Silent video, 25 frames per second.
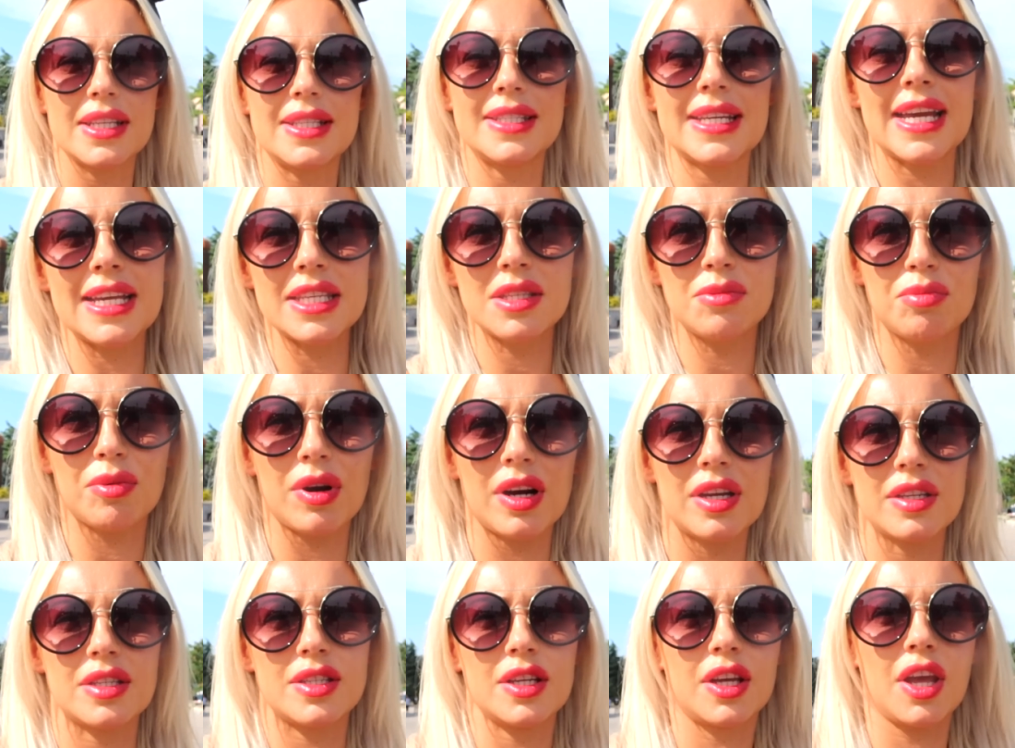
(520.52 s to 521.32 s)
are
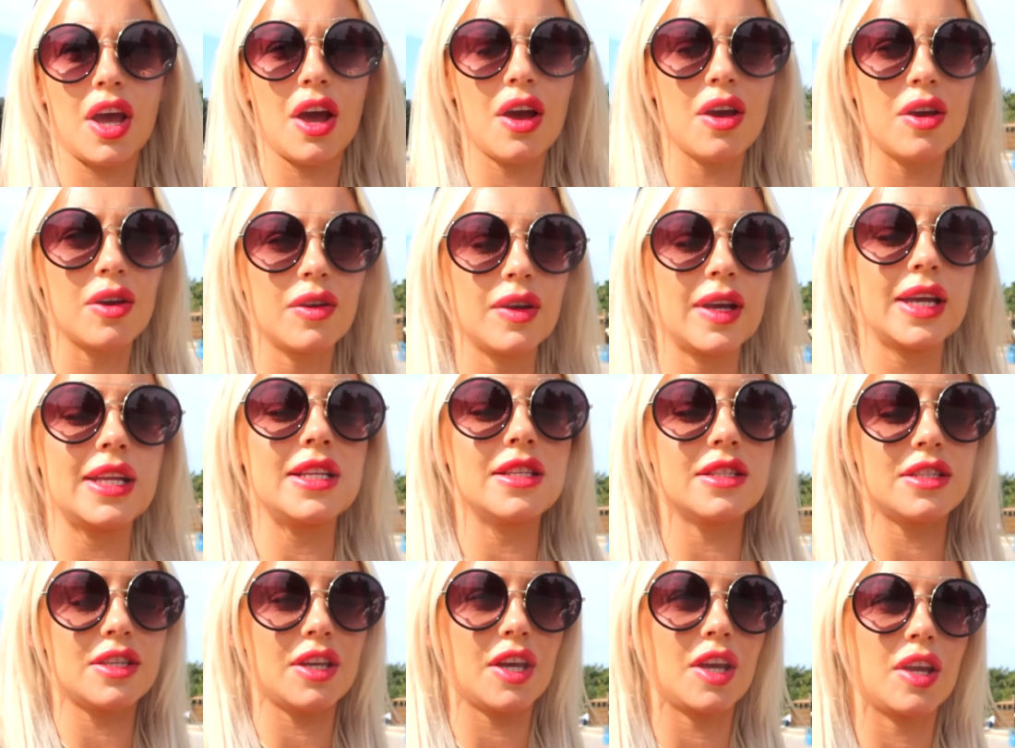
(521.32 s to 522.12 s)
desperate to go
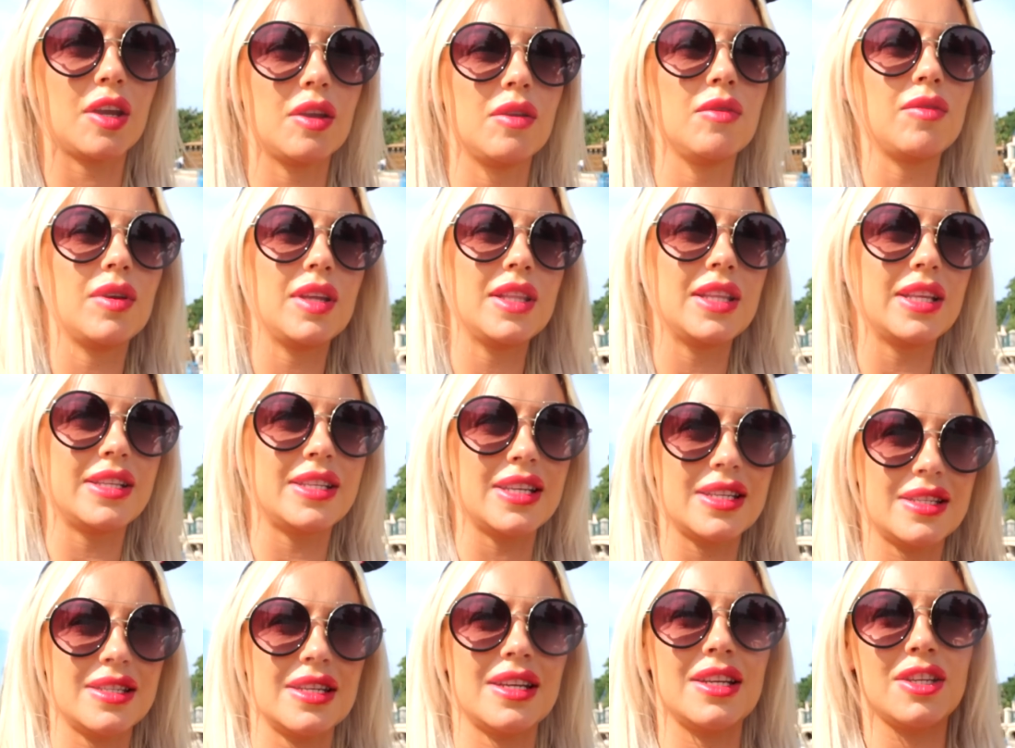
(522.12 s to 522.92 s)
into the
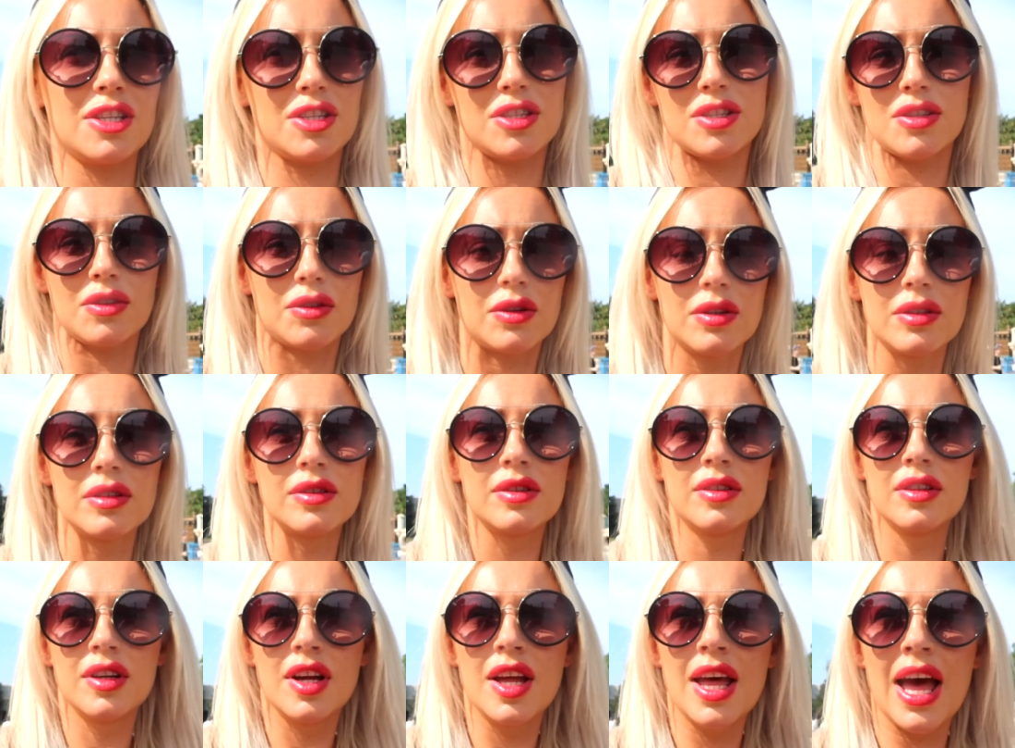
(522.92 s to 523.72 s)
Disney store
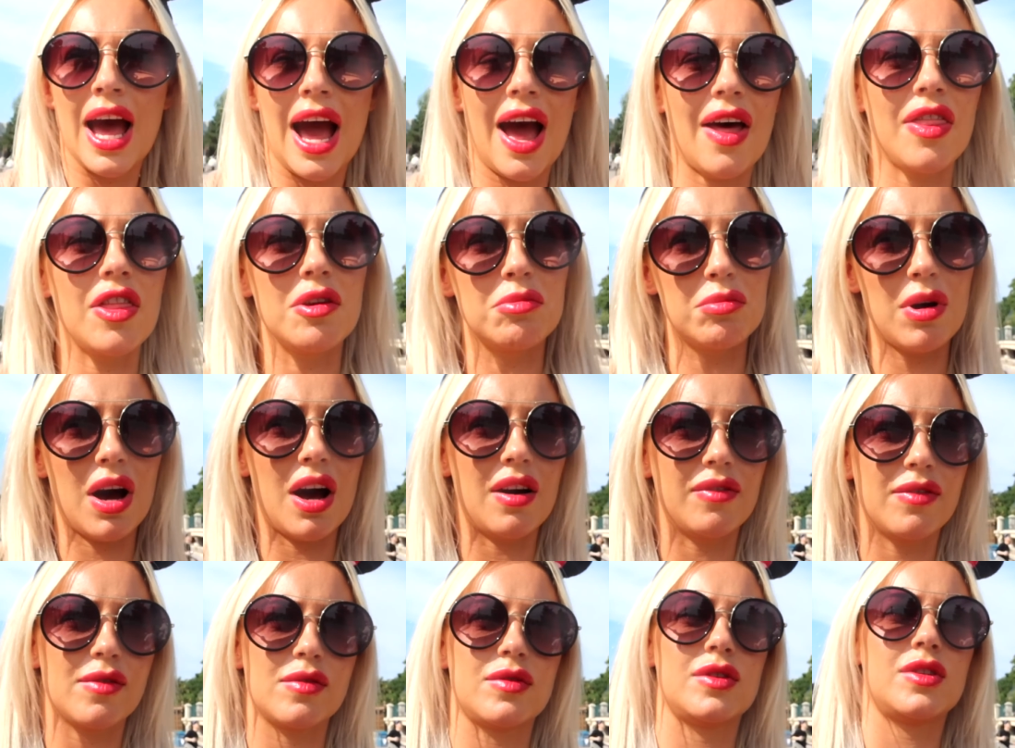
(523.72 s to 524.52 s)
and the
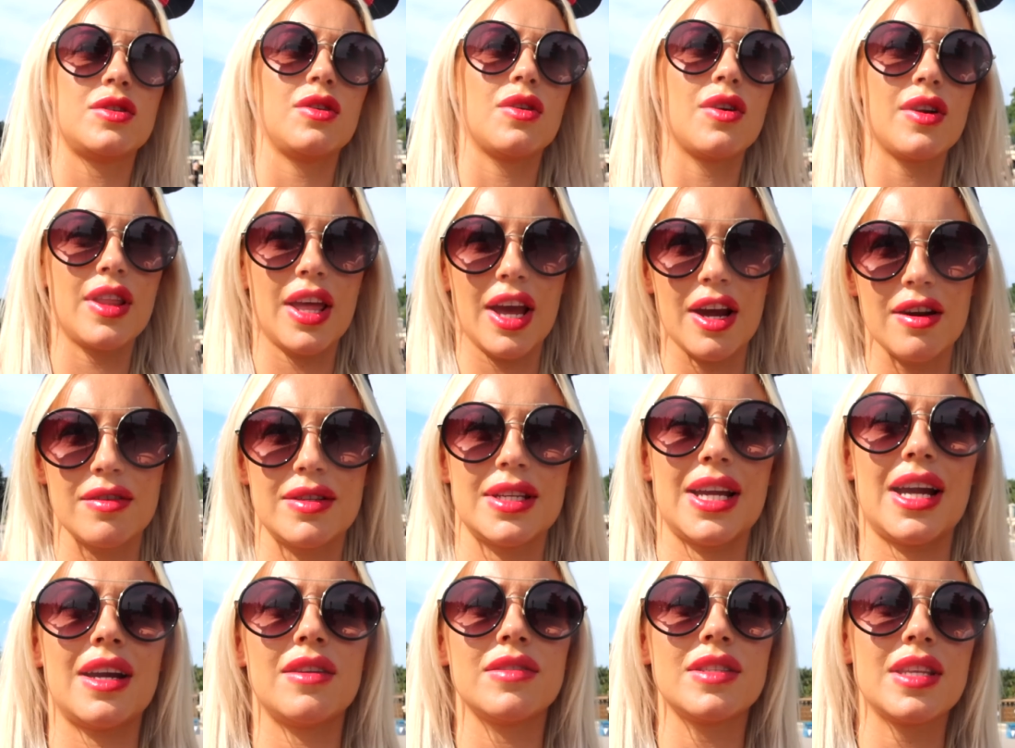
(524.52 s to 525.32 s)
Marvel store at the
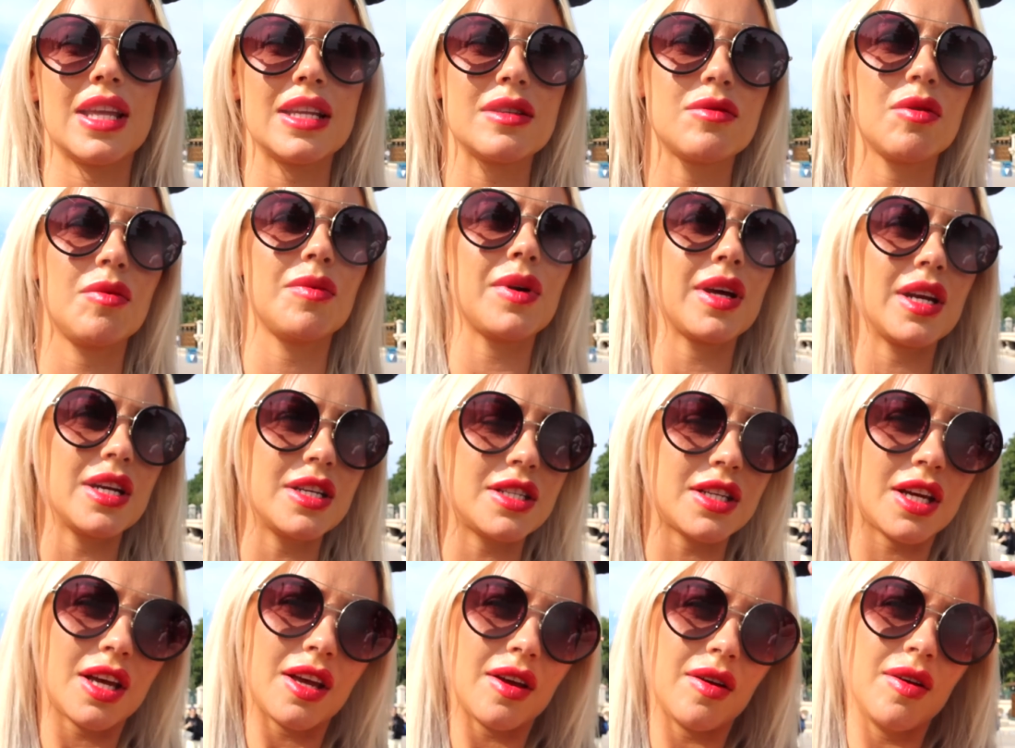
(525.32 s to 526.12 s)
hotel. So that's what we're gonna
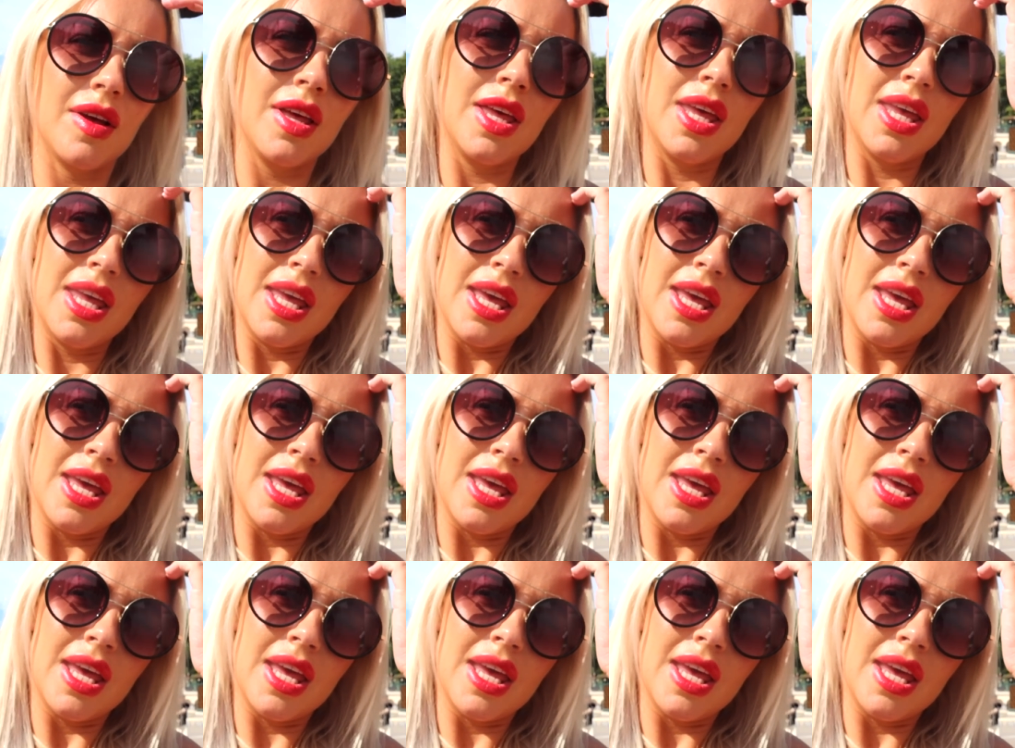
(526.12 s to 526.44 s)
do.